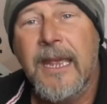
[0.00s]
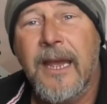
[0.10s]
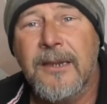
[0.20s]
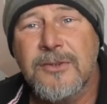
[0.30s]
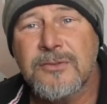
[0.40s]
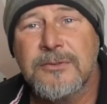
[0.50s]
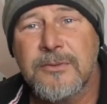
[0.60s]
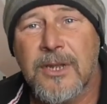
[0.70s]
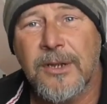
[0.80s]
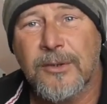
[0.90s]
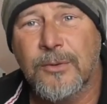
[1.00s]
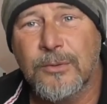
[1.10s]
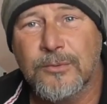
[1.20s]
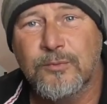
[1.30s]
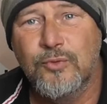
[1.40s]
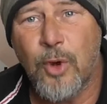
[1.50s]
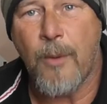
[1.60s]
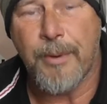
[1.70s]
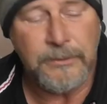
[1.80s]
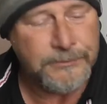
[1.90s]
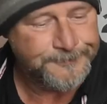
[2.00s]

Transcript: And I was talking to a guy called Rob.